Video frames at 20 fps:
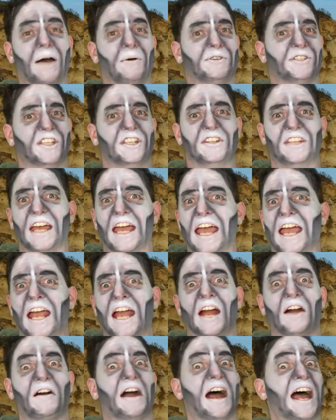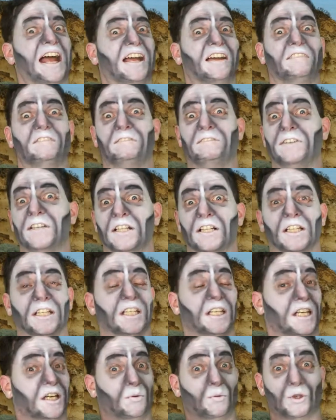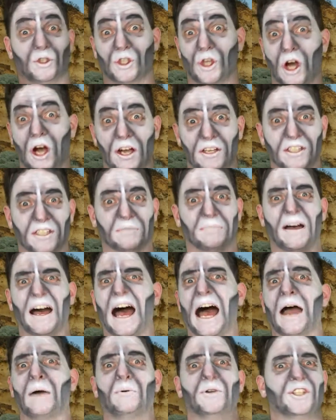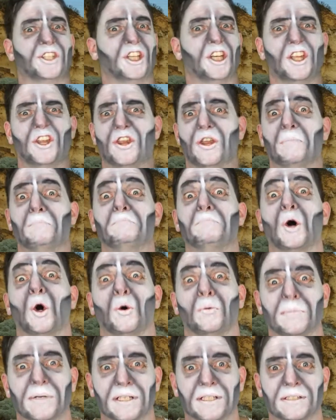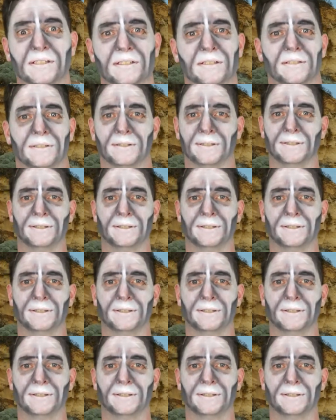I was in the air. I could feel it. It was awesome. I was in the moment.